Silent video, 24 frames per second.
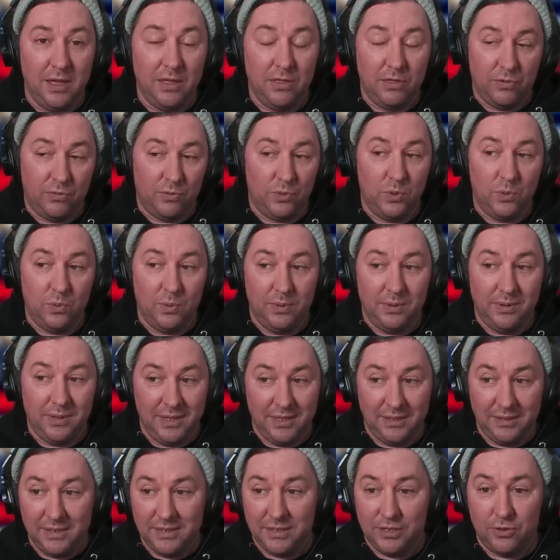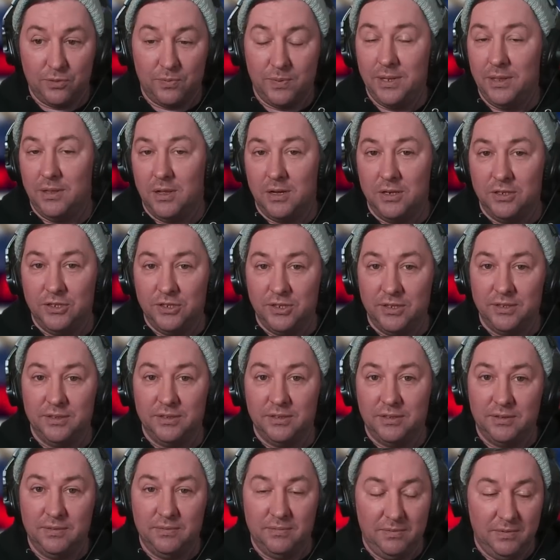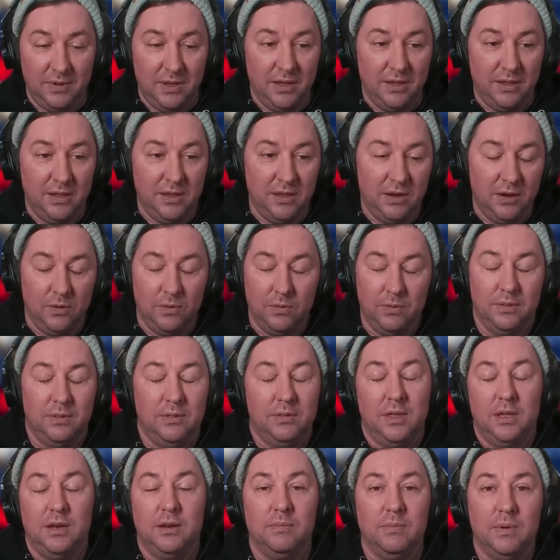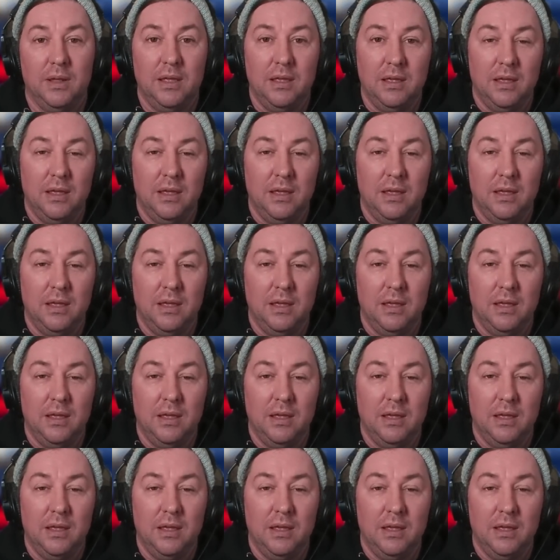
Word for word: get through at least three launches, uh, you know, then